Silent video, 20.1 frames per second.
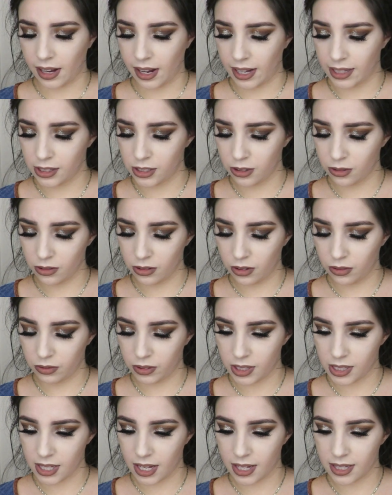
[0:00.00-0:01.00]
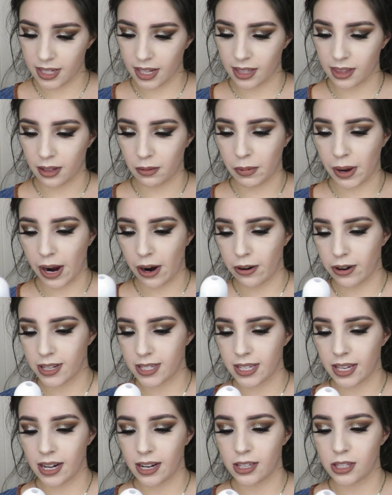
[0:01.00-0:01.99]
I don't know if this has like the power
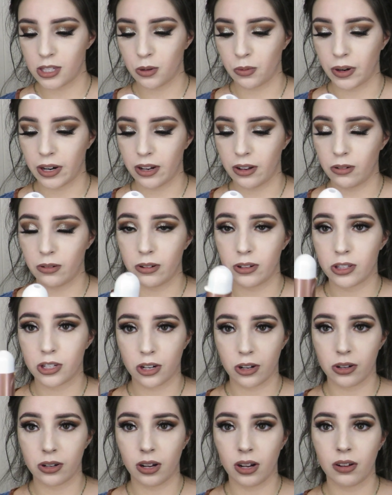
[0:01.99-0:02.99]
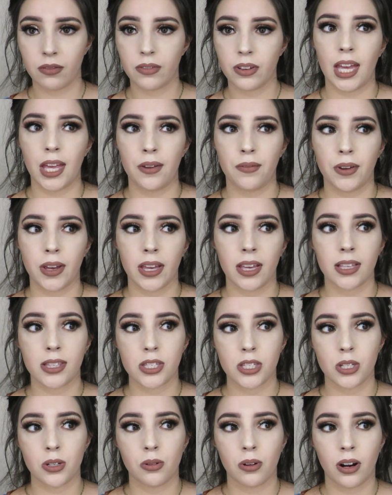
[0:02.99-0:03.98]
setting to where it will turn off if it
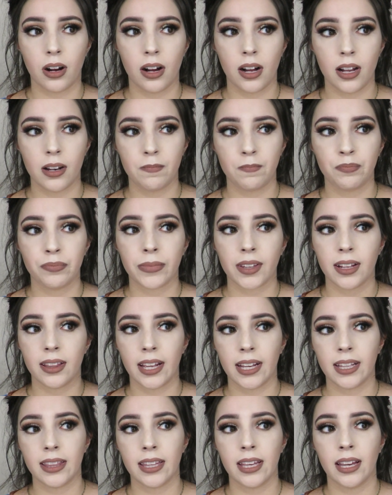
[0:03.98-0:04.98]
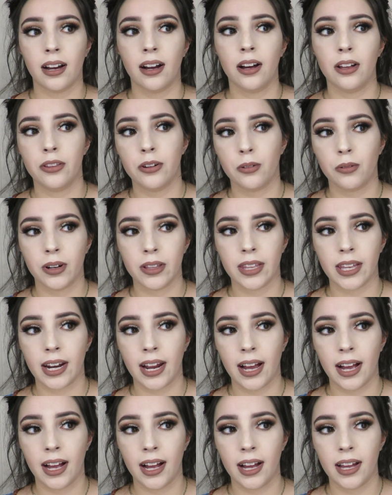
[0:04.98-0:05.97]
gets too hot like the other one that I
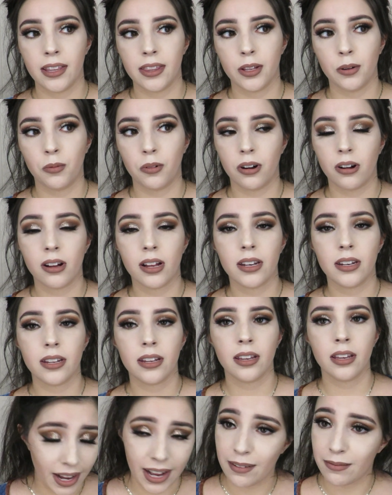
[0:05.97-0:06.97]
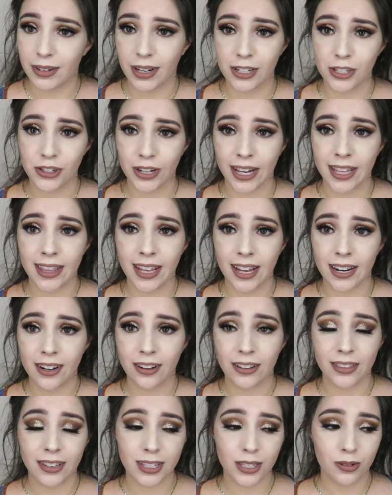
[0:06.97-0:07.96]
had, the wand. I have not tried that
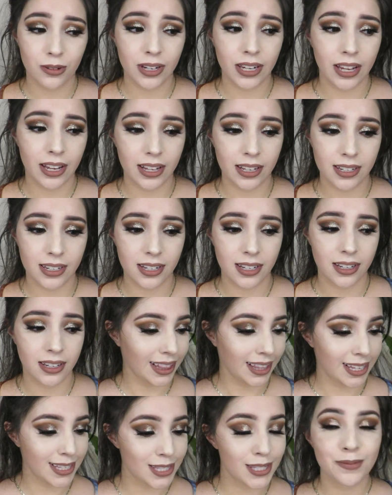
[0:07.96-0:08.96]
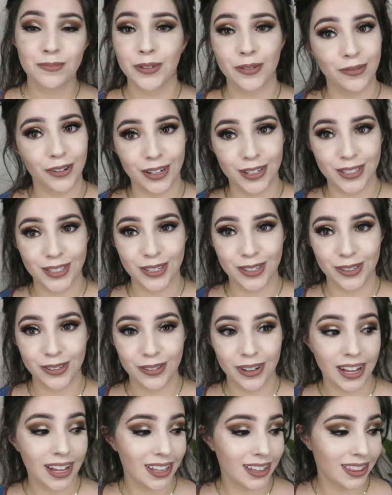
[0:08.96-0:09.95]
on this one yet. Let's move on
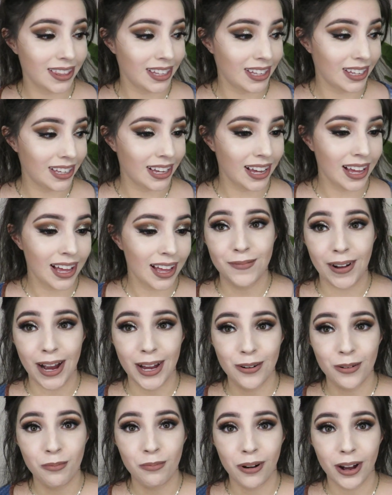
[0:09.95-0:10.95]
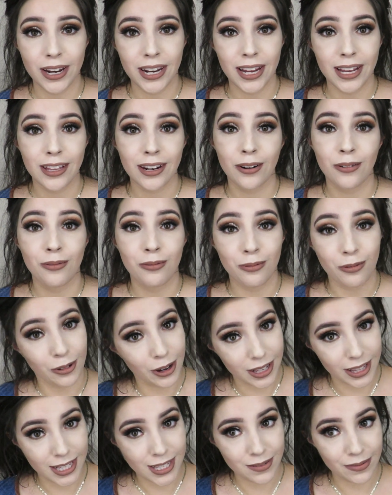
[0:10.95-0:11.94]
to the final product
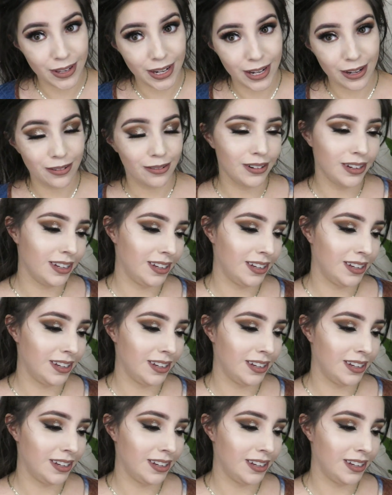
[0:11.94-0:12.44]
for this video.